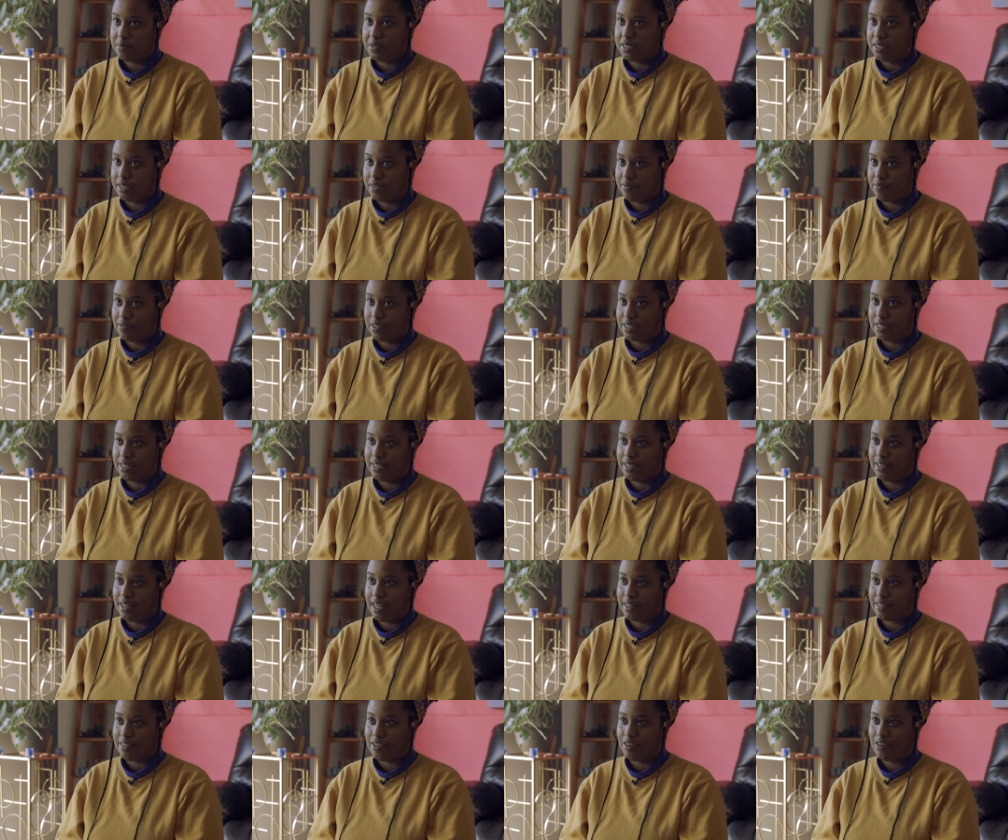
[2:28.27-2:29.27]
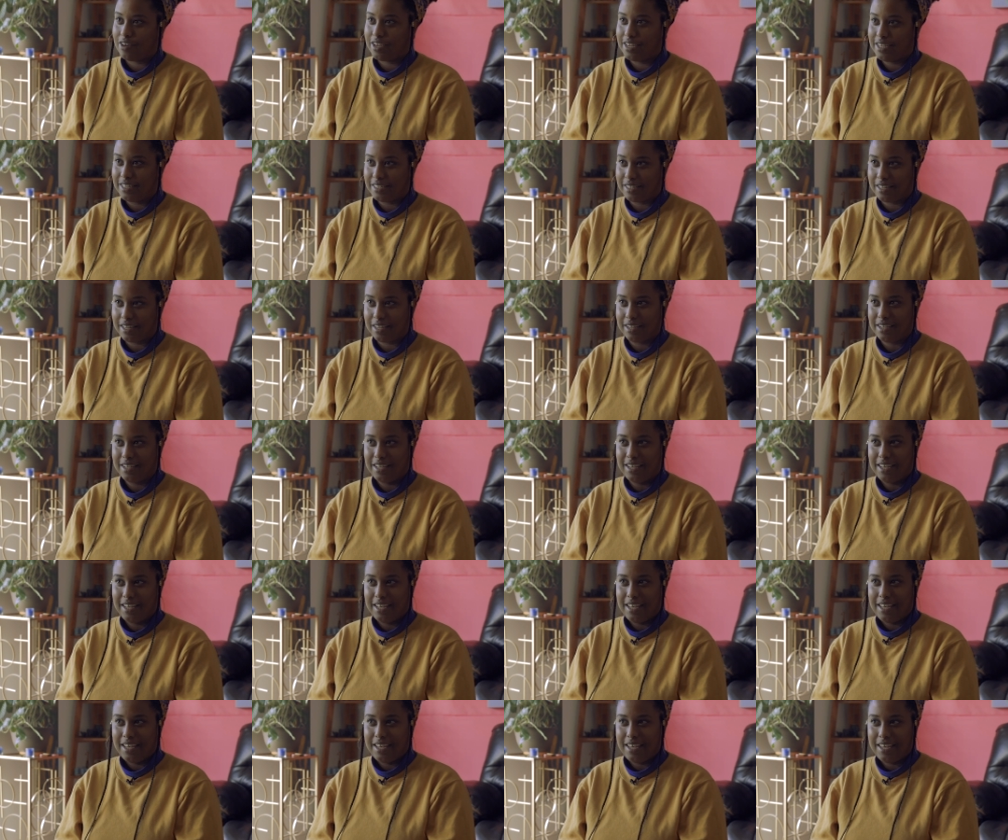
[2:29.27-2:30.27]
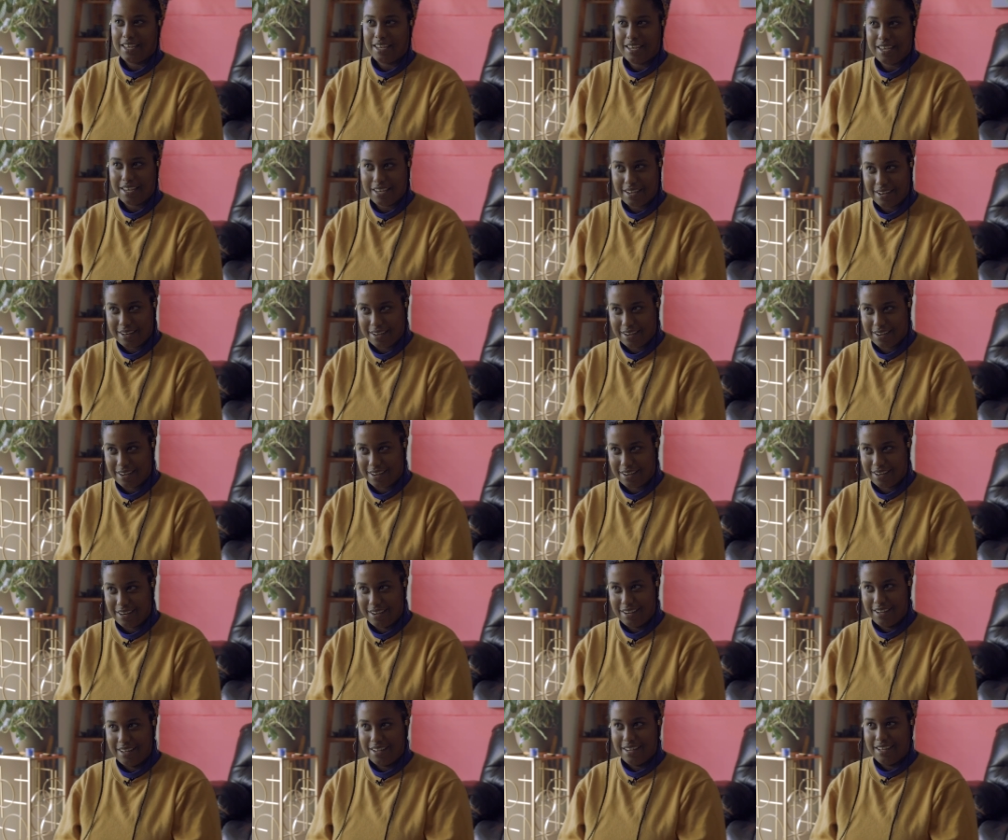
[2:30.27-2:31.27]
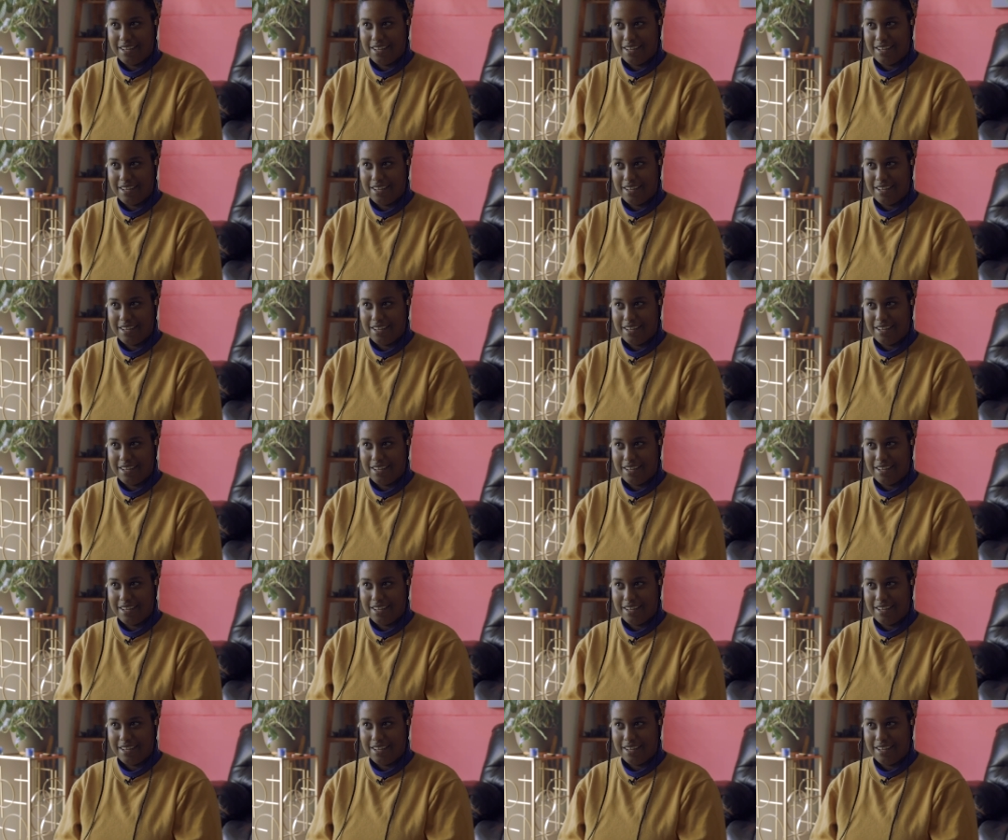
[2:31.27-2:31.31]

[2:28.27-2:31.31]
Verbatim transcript: specifically that there is a hidden